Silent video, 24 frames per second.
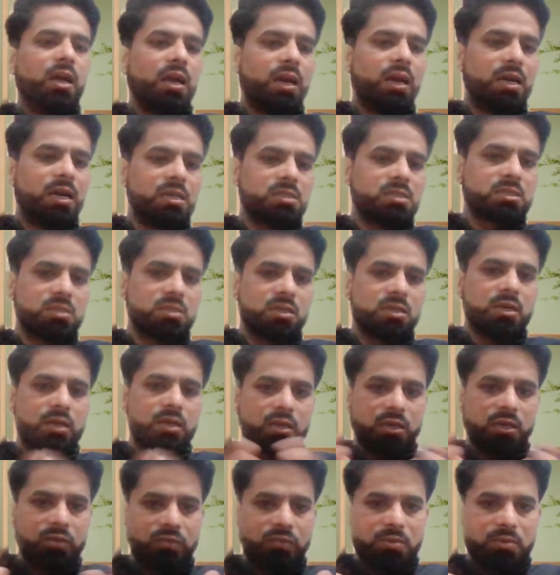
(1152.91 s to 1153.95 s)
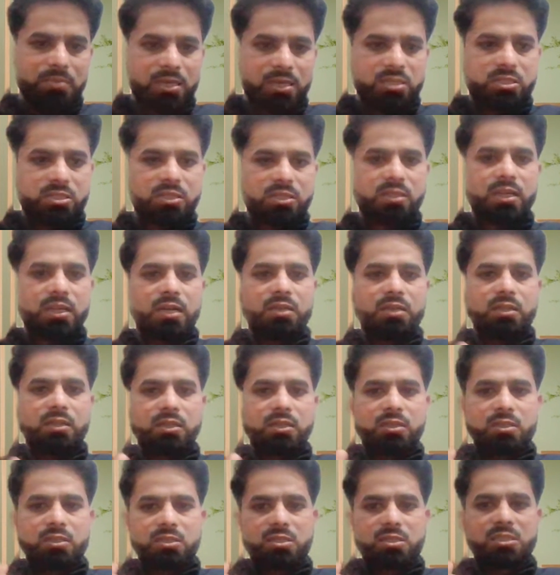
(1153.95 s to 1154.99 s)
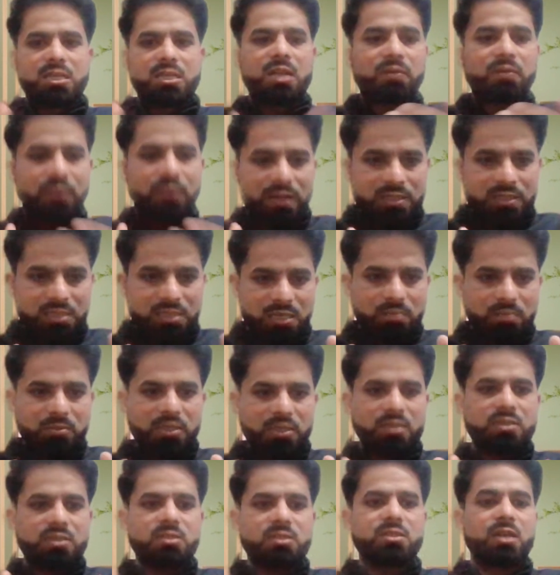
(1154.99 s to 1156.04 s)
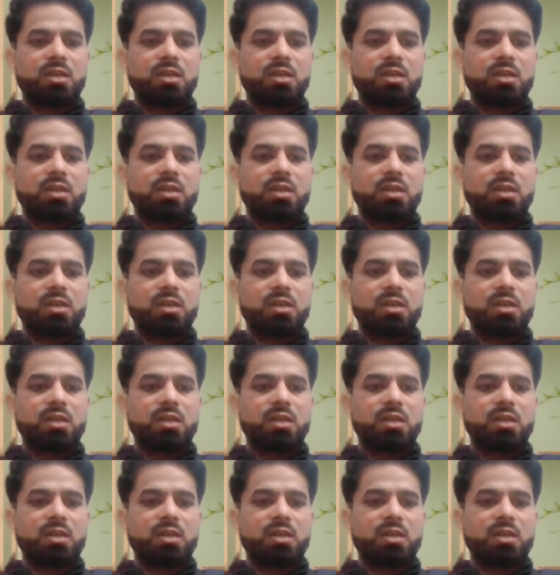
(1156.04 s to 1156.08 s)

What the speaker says: As early we mentioned that it is self-acceptance,